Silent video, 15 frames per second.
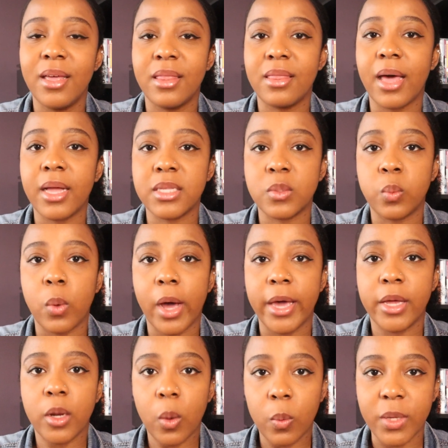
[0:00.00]
That's why
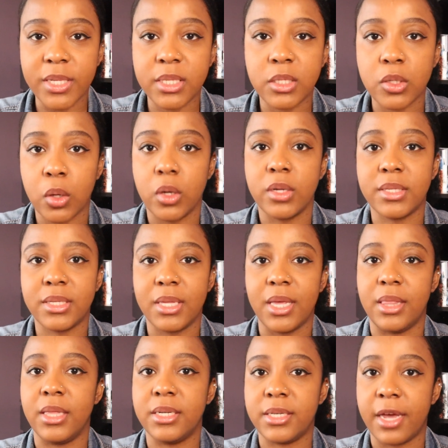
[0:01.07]
it always starts
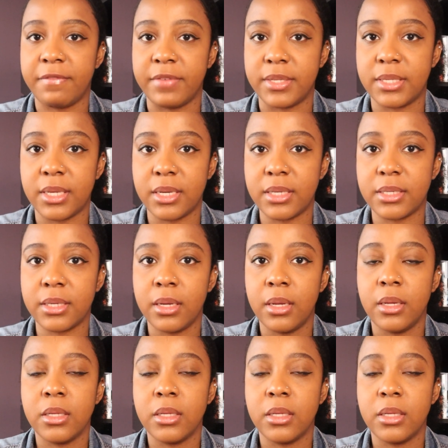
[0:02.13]
in the deficit.